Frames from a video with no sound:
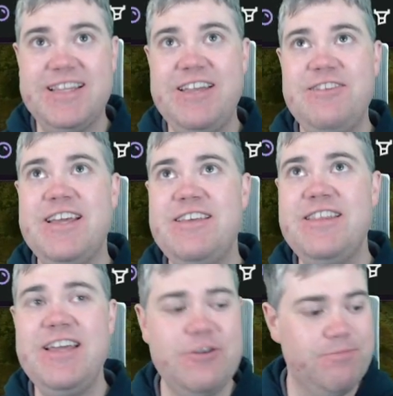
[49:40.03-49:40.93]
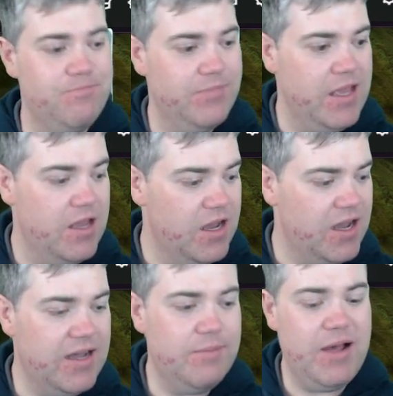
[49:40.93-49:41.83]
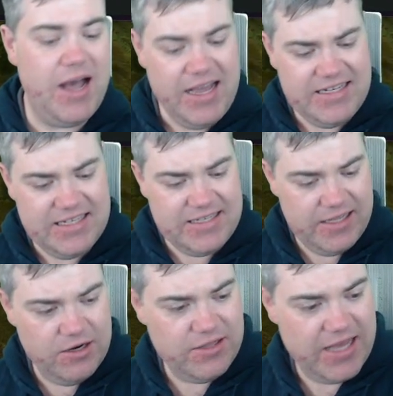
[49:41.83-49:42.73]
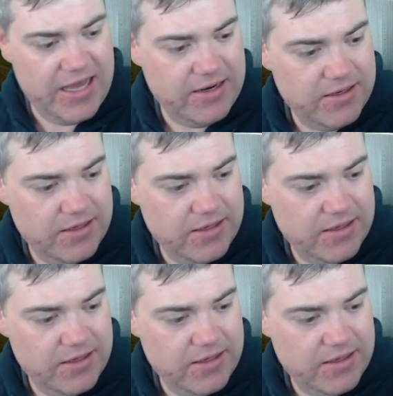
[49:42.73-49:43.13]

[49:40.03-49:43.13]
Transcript: Thank you. I didn't hear that.